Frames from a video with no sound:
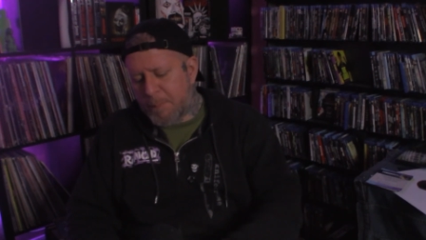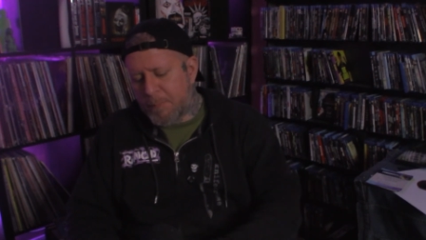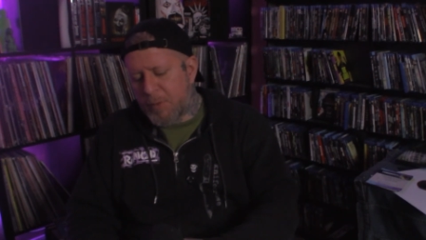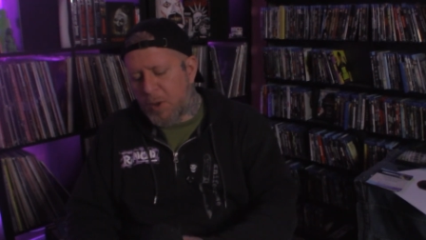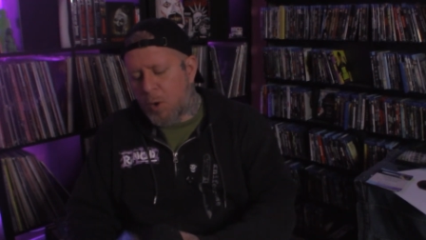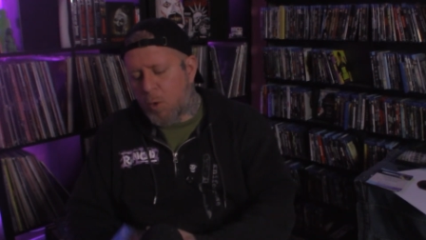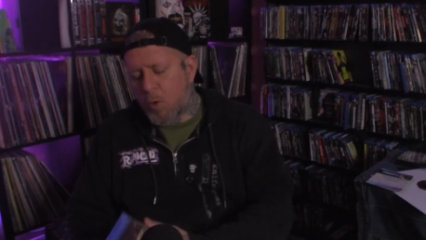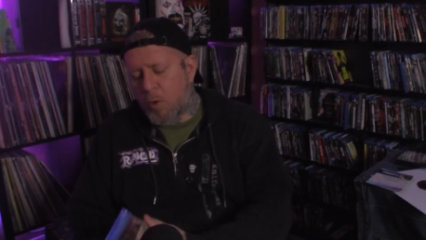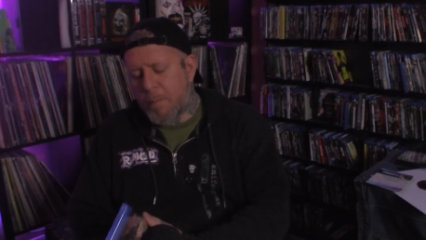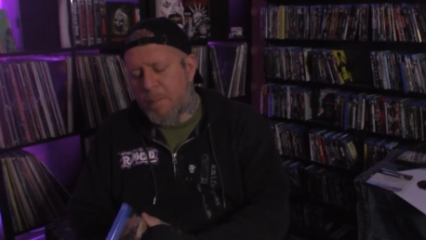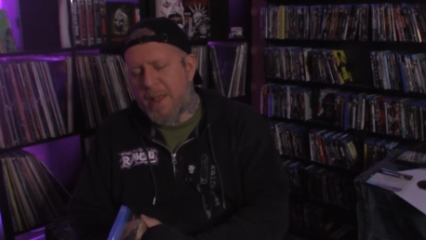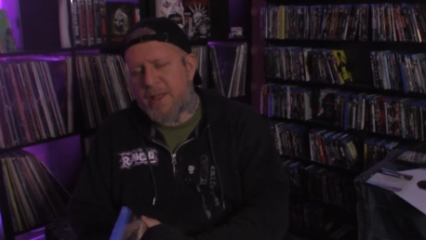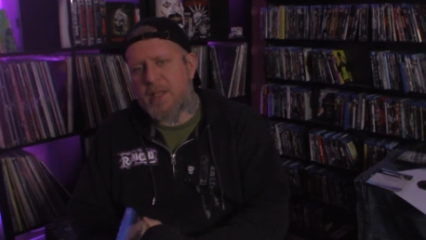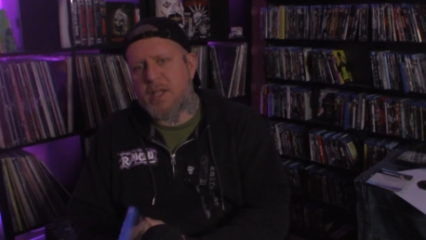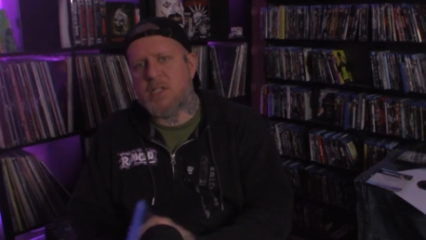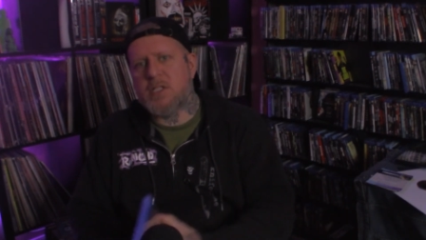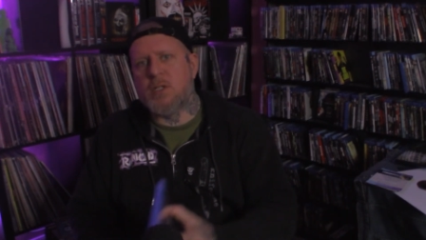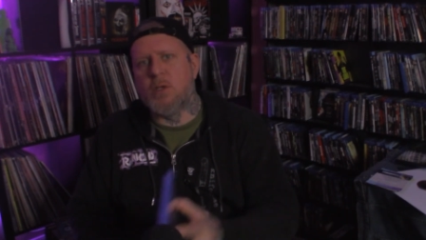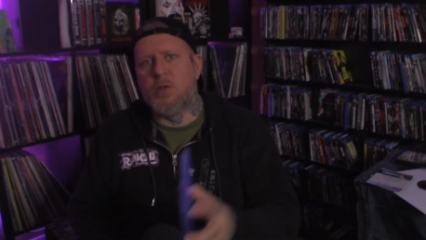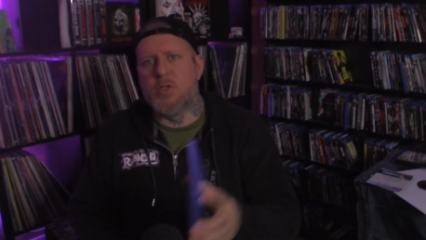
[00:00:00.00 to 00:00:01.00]
the horror pack
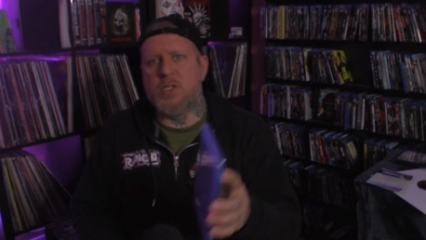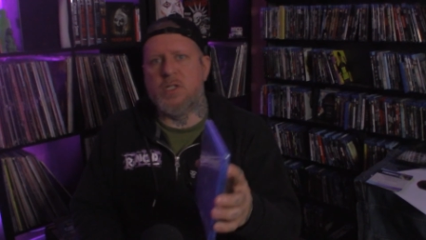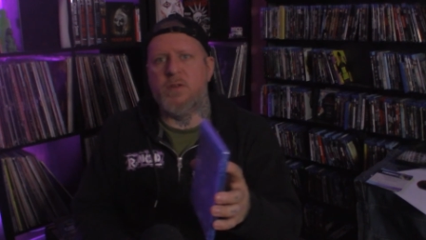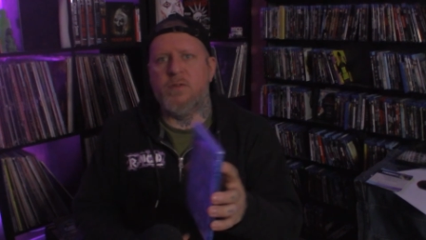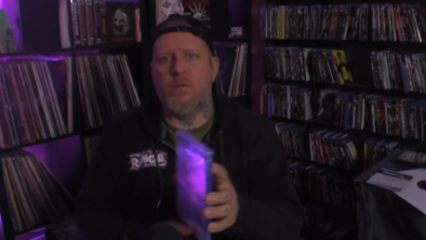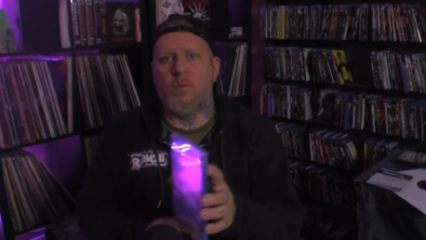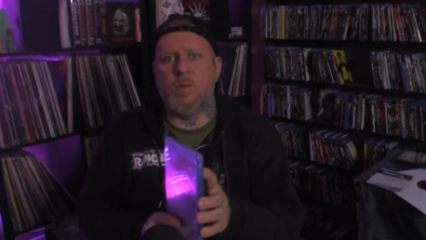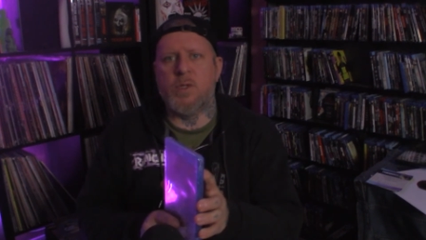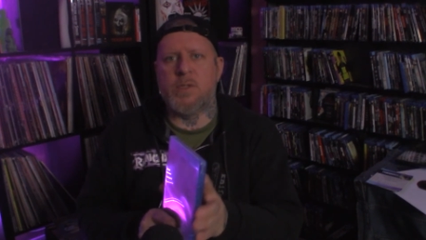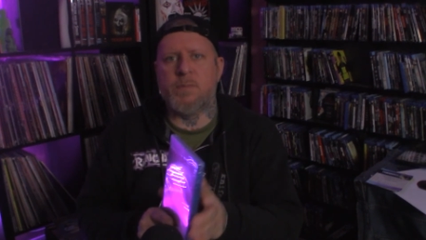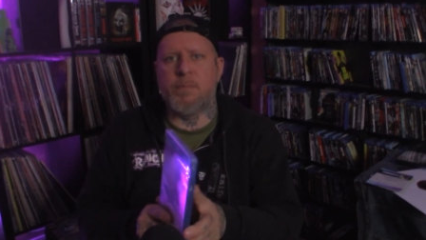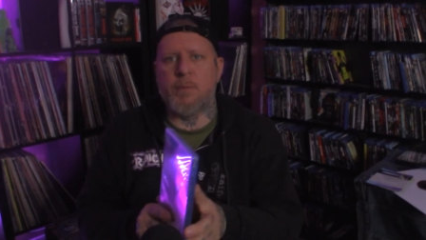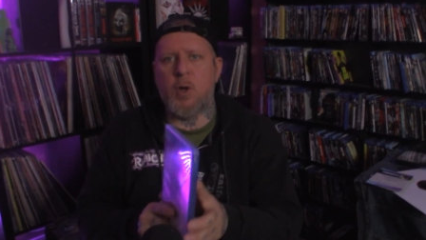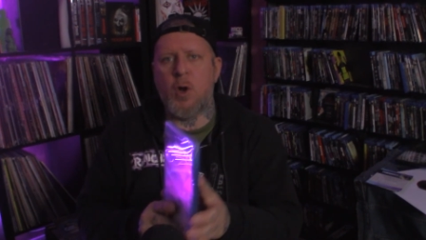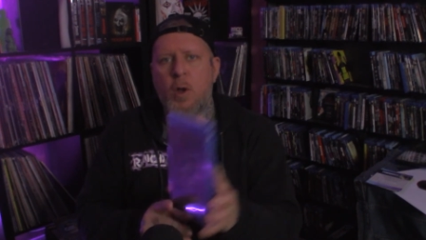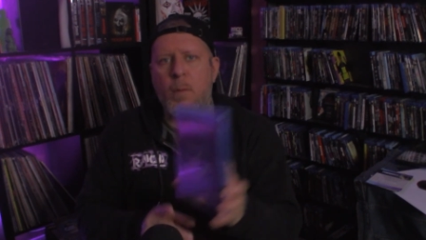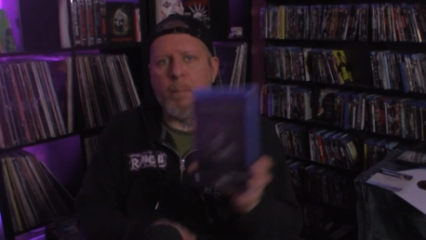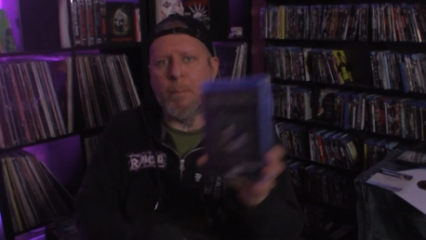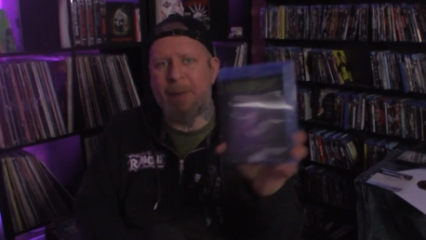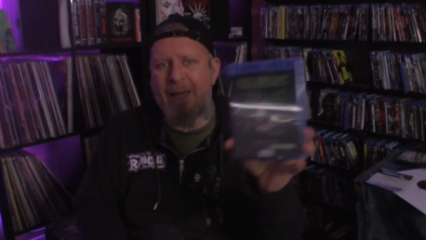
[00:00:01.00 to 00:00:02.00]
exclusive was
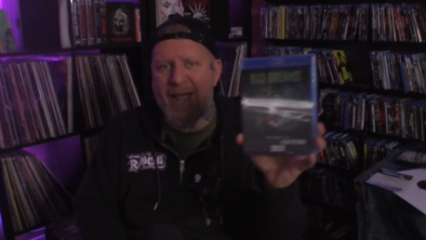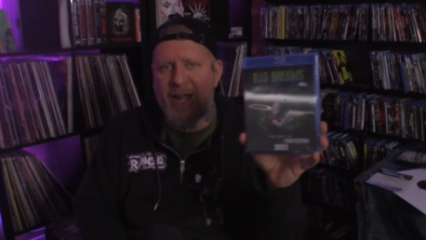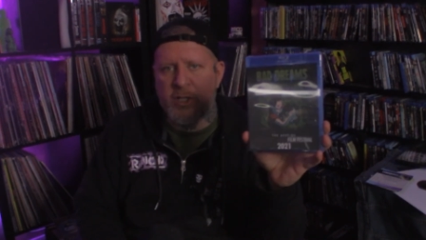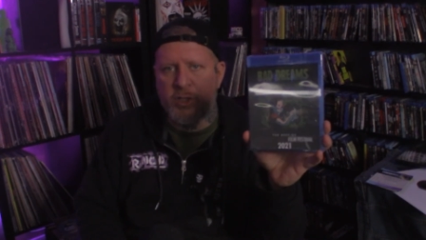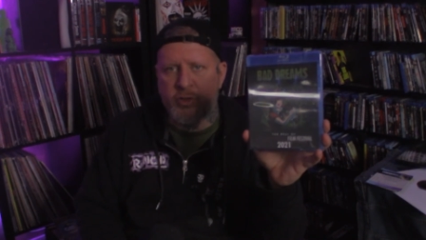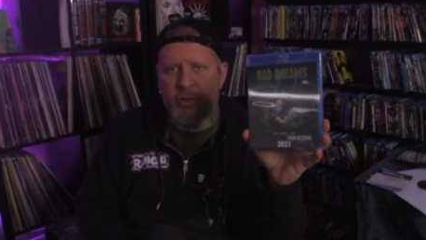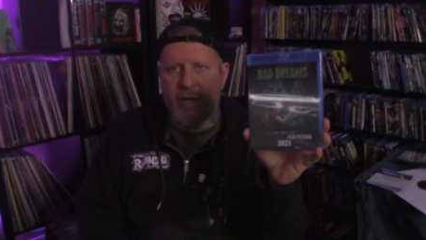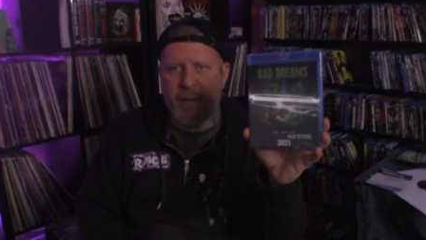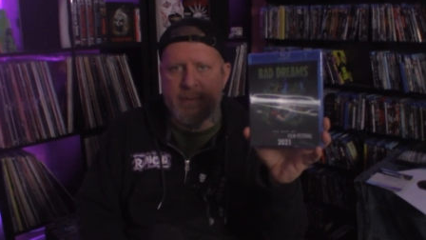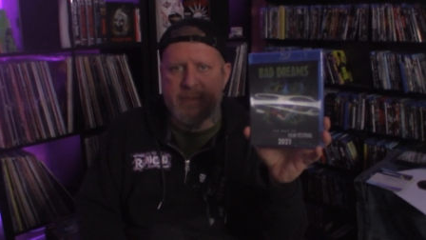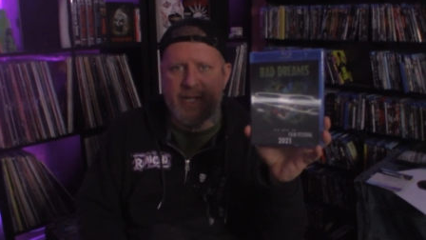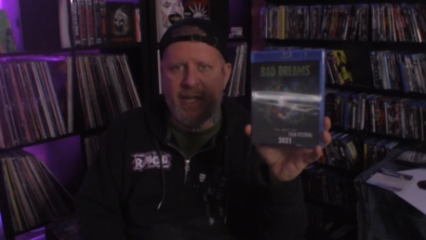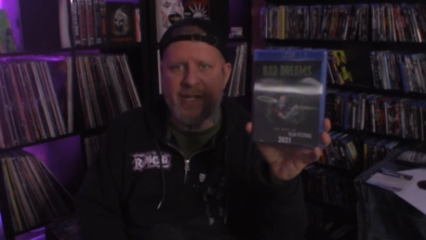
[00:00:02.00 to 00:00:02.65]
called Bad Dreams.